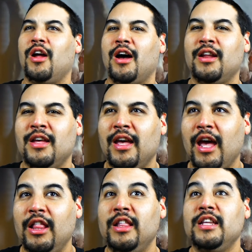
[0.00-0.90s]
on,
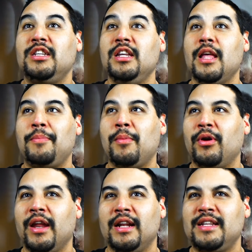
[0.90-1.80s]
and then they see that people are
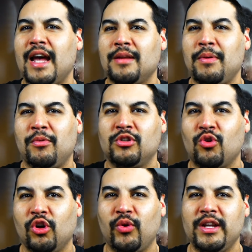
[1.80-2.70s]
getting attacked and people are just
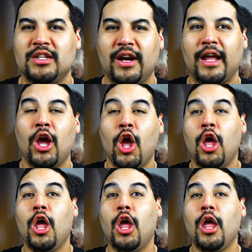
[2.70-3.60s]
going crazy. They're like,
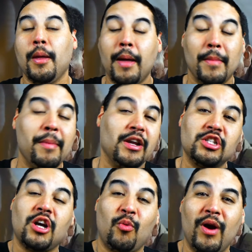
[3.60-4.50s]
uh, maybe I should
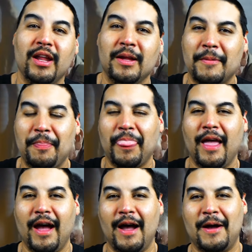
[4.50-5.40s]
start running.
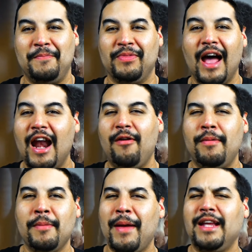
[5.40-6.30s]
Um, not
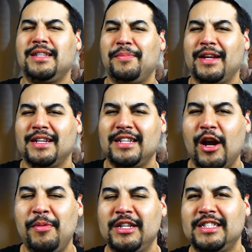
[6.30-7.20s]
everybody makes it because
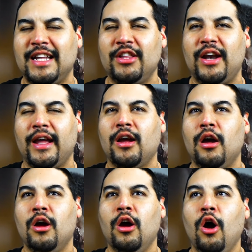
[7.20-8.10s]
everybody just stands there like,
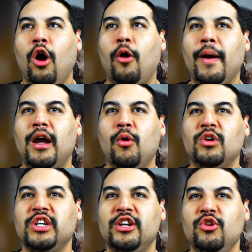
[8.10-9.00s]
oh my god, what
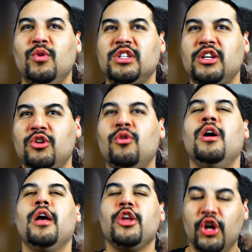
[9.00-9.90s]
should I do? What should I do?
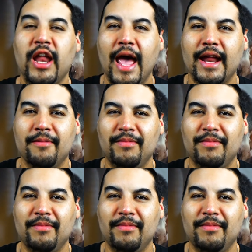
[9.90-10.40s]
You're dead.